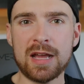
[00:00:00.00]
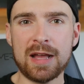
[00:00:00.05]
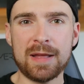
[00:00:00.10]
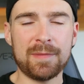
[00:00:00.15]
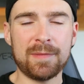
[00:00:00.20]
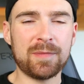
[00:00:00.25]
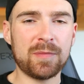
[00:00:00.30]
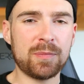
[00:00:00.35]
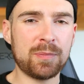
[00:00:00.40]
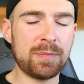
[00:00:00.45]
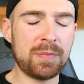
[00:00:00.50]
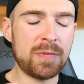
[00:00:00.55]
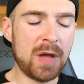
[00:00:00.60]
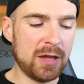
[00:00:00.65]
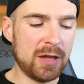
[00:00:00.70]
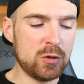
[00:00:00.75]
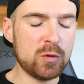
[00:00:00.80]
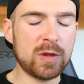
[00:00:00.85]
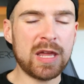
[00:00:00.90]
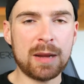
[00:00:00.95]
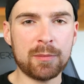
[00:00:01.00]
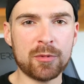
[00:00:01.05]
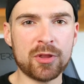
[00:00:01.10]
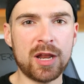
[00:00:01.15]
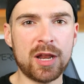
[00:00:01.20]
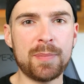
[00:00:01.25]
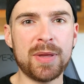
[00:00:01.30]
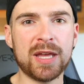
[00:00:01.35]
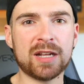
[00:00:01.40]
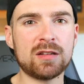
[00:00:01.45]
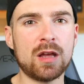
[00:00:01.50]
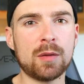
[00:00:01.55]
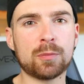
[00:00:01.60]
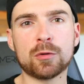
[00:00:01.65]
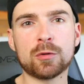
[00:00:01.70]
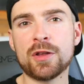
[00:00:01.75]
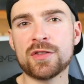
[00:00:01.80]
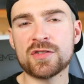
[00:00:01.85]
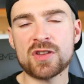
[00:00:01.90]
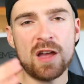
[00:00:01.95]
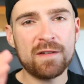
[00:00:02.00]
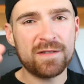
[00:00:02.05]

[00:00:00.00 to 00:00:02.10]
uh, a new camera that I picked up runs